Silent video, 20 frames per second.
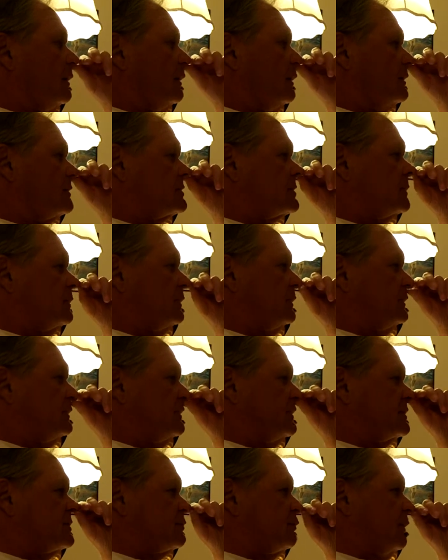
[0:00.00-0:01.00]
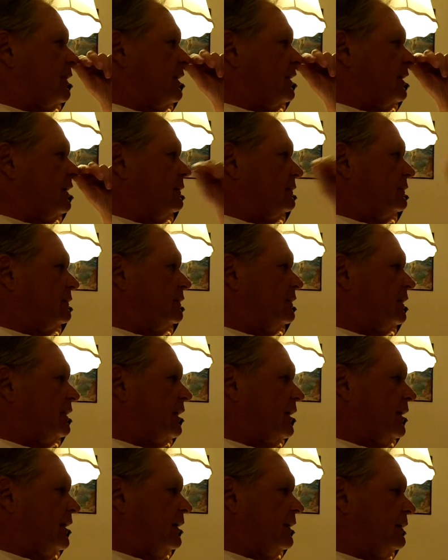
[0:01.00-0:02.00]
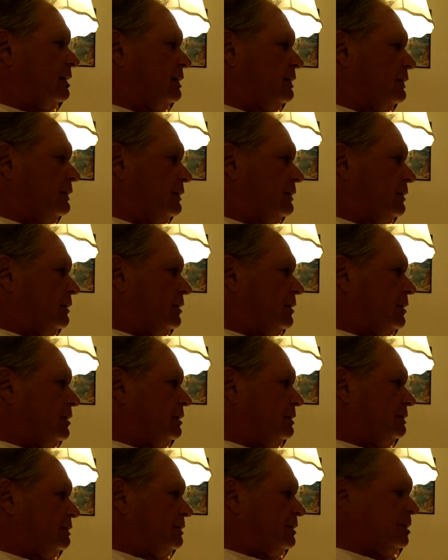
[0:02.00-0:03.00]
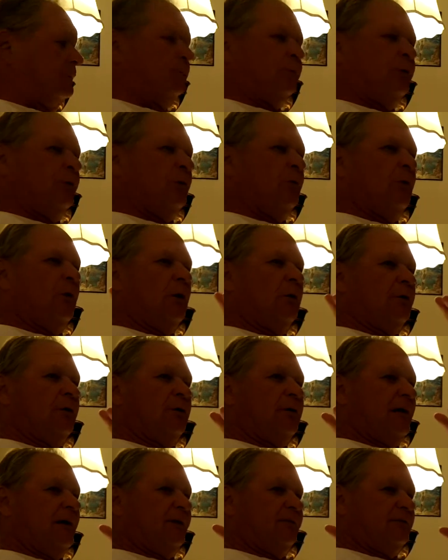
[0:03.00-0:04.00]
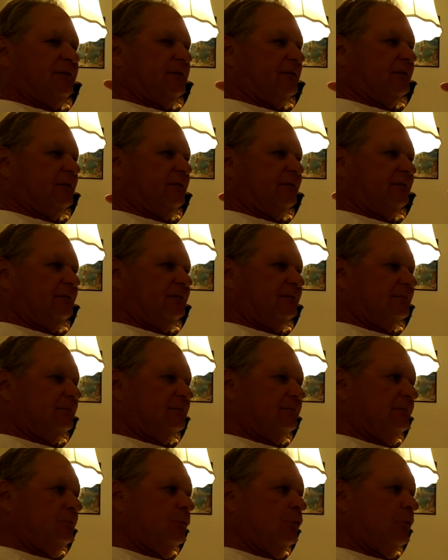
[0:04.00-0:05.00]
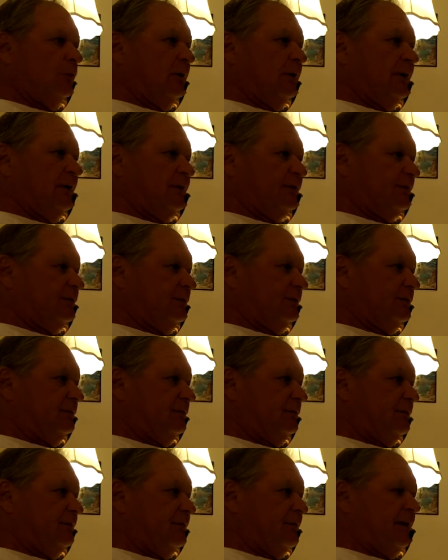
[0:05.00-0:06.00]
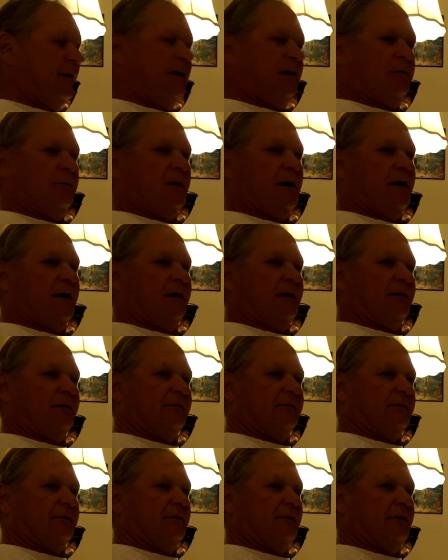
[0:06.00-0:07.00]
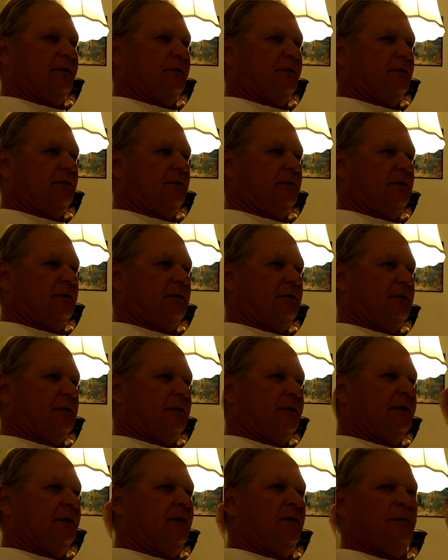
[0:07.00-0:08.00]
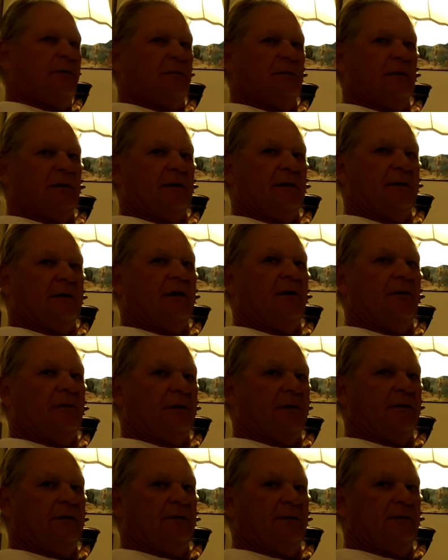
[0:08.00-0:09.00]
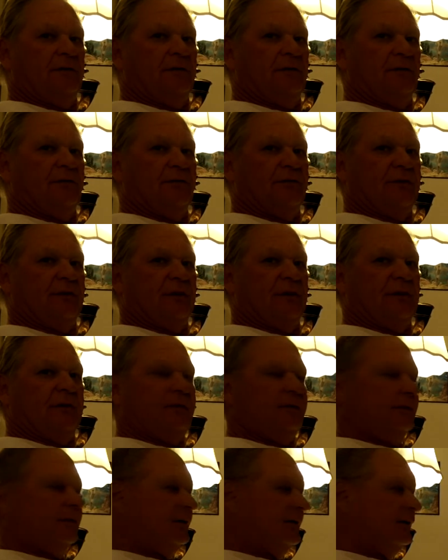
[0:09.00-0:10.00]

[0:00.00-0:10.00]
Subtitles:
I'll start this way, okay? And I pretty well don't have to more or less think about it, you know. I know it, you know what I'm saying?